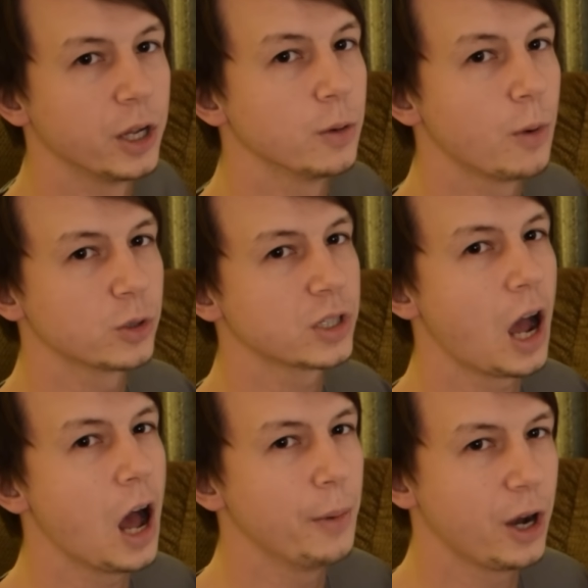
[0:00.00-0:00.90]
your most
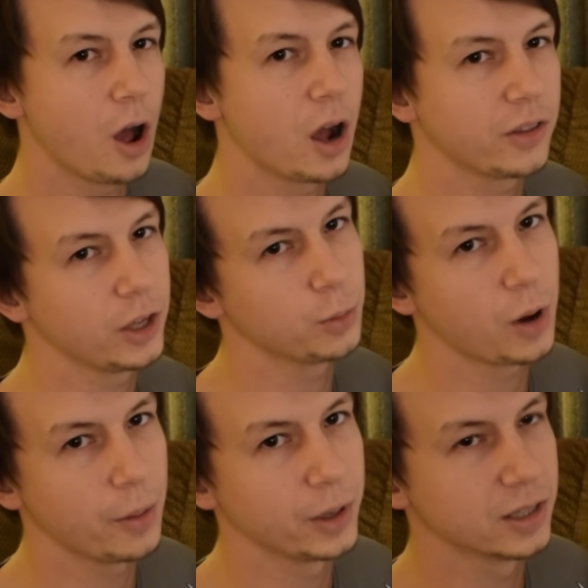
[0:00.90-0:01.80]
common hawk that you're
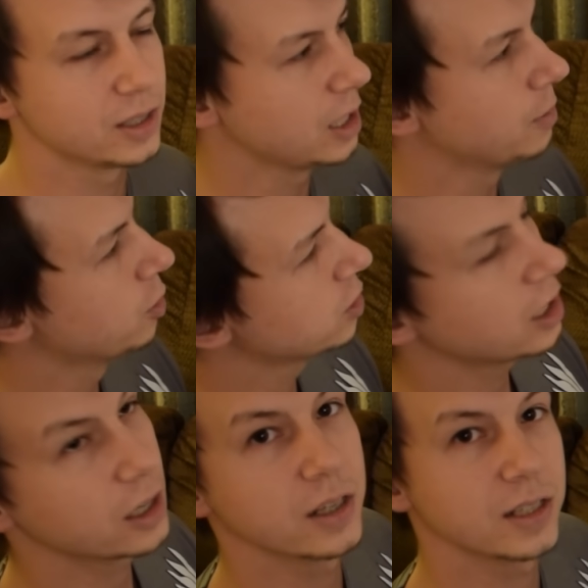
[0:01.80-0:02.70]
probably going to see in most
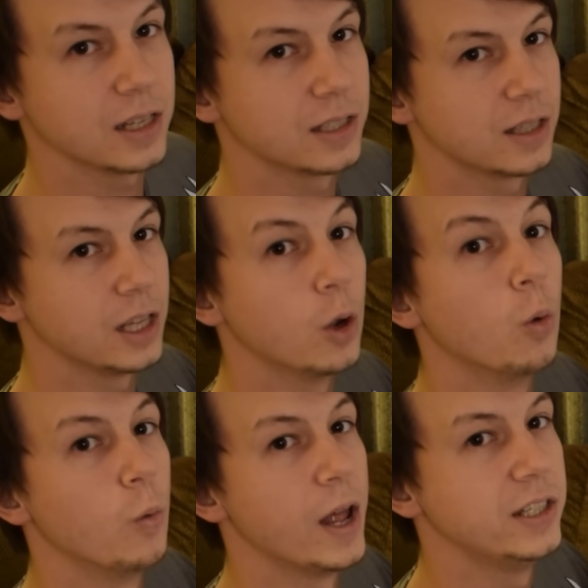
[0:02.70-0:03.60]
areas is the
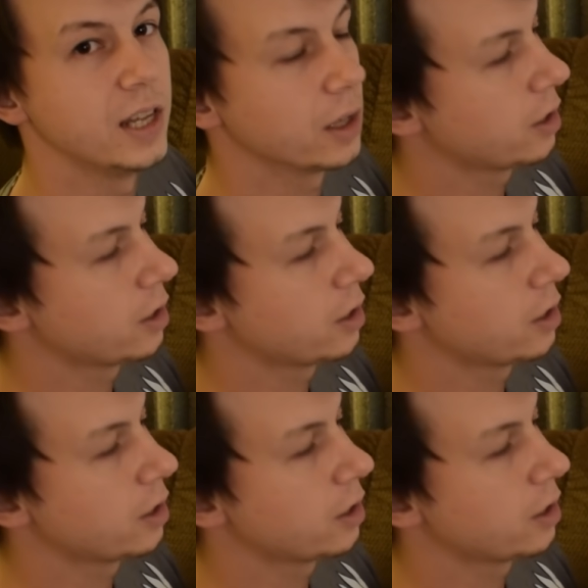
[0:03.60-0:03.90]
red-tailed